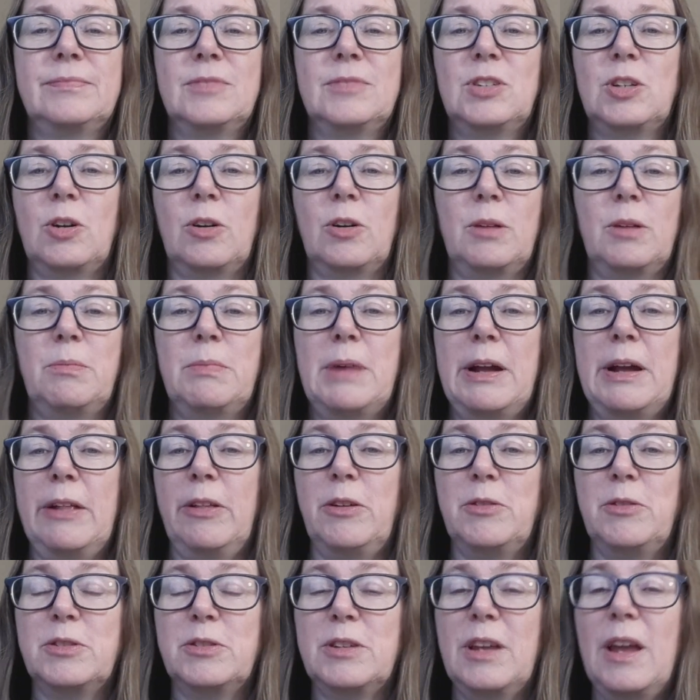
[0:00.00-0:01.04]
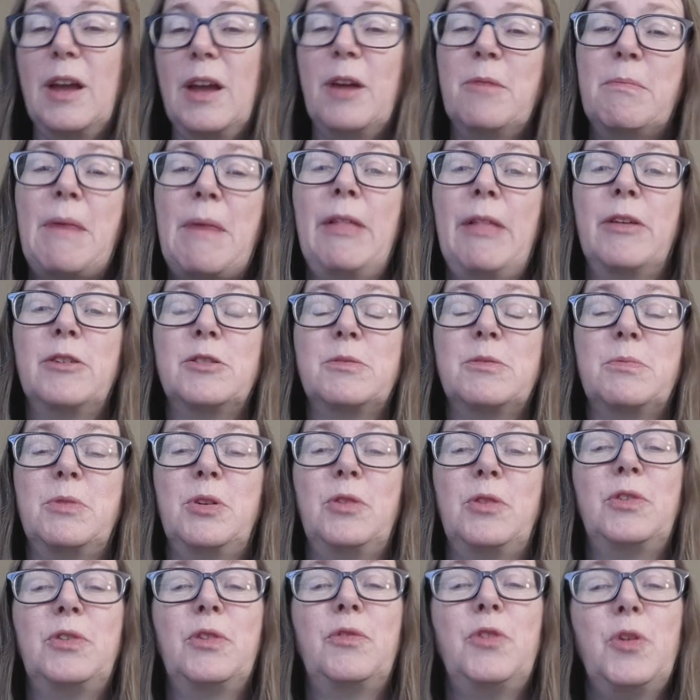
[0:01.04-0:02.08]
Sorry, Milo's
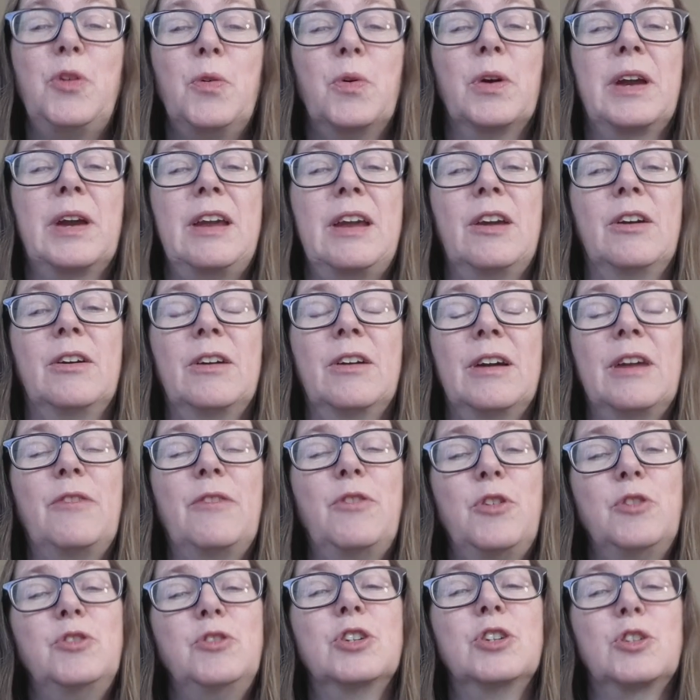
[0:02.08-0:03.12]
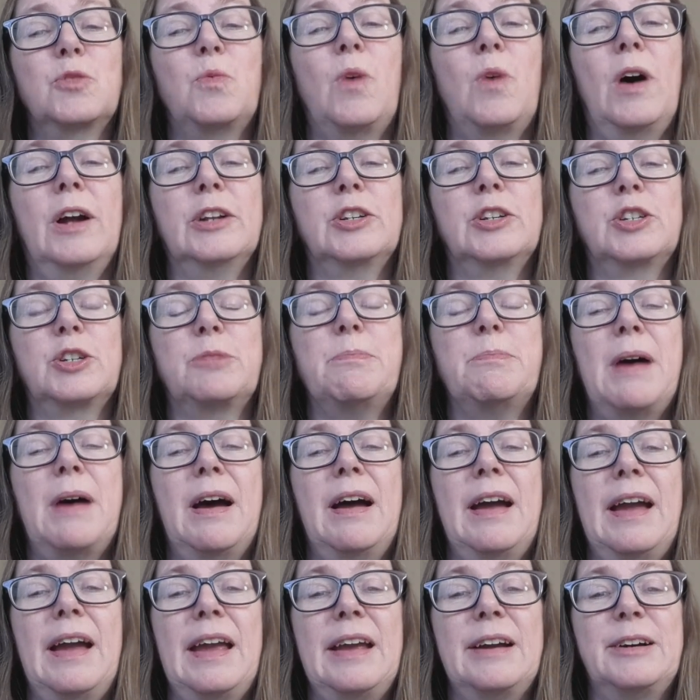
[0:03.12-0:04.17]
moved. If you were here, if you just watched
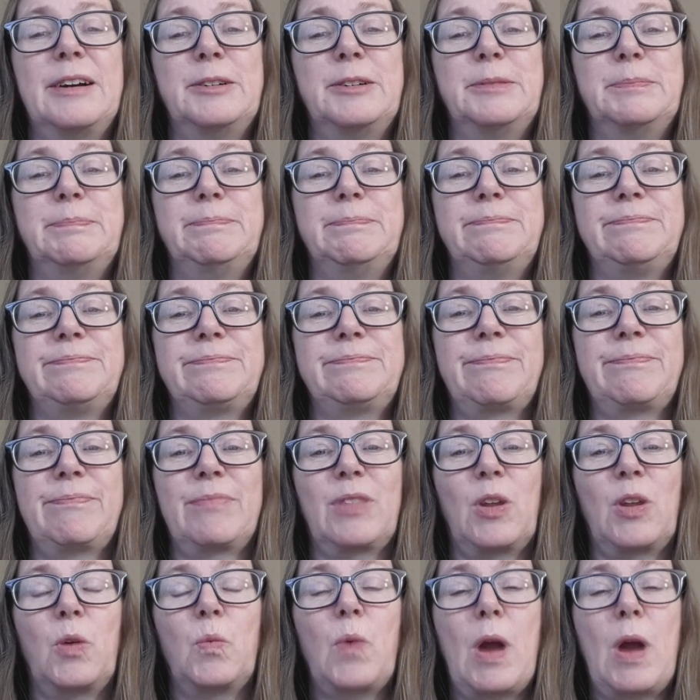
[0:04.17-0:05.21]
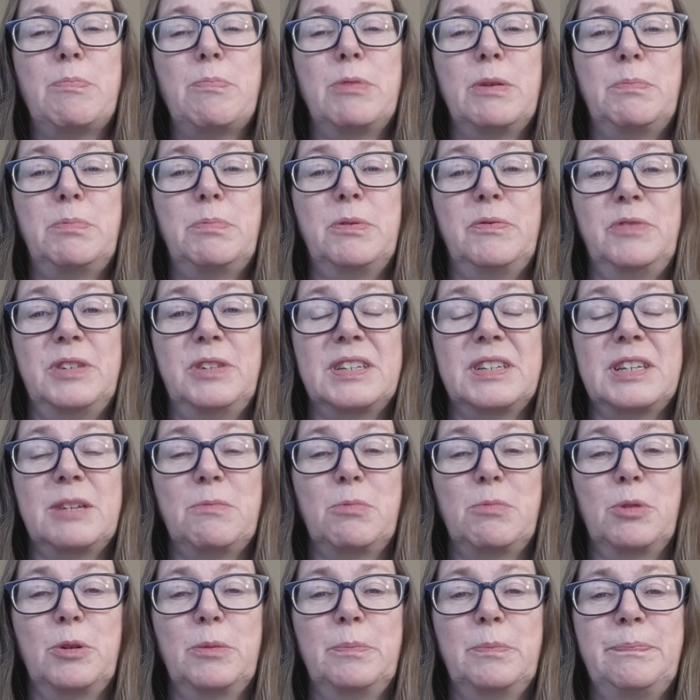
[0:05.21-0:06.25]
my wrap up of
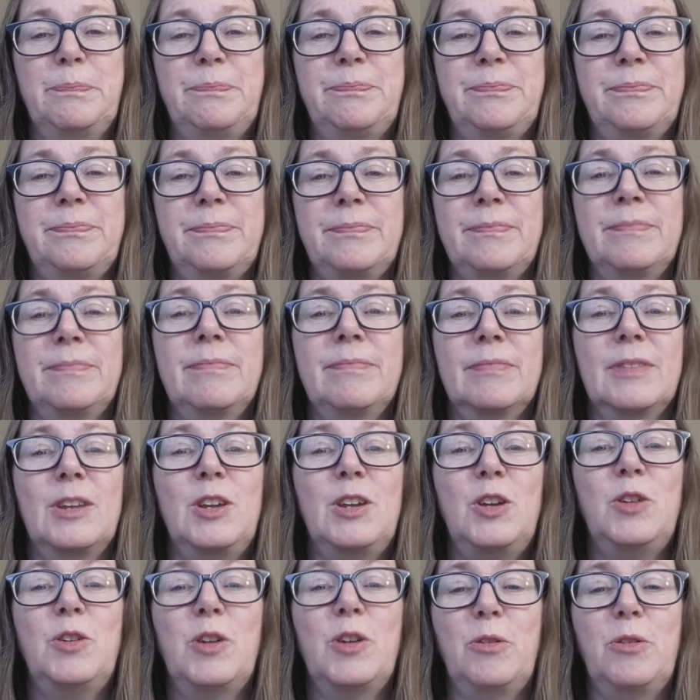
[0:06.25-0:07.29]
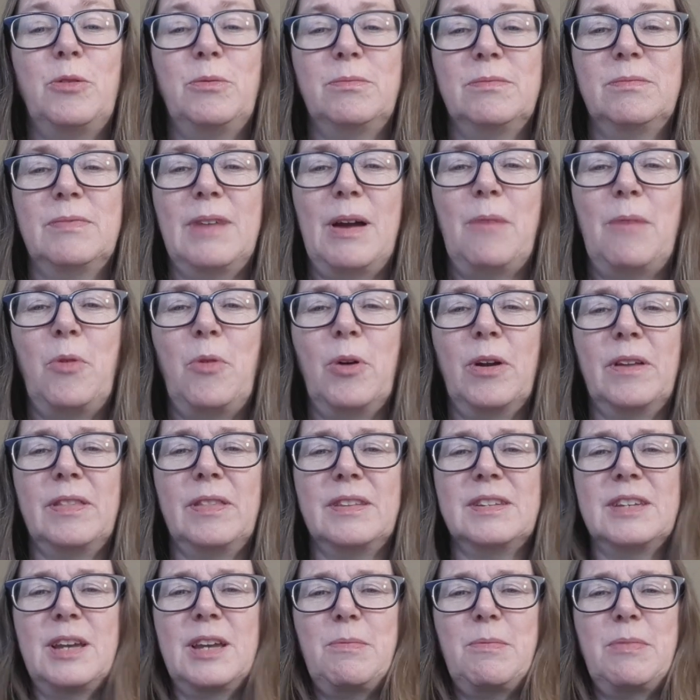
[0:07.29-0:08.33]
December, you know I'm wearing the
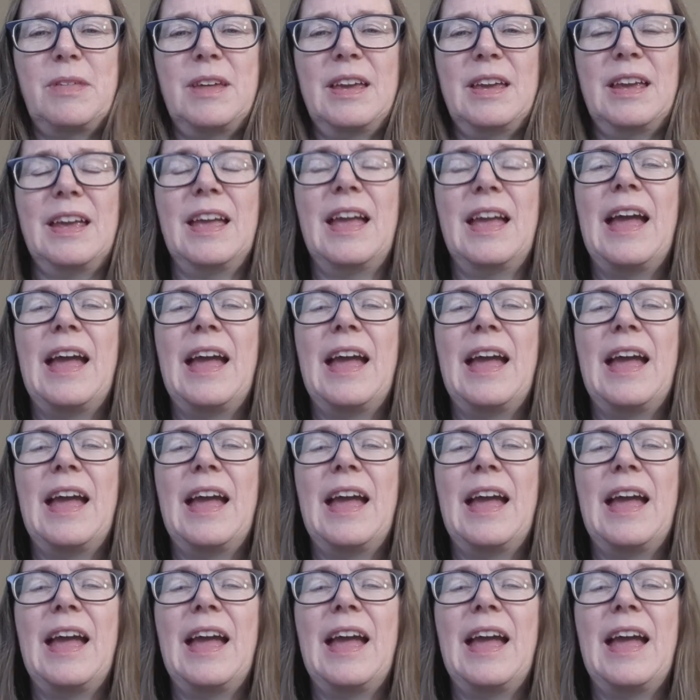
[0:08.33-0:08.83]
same thing.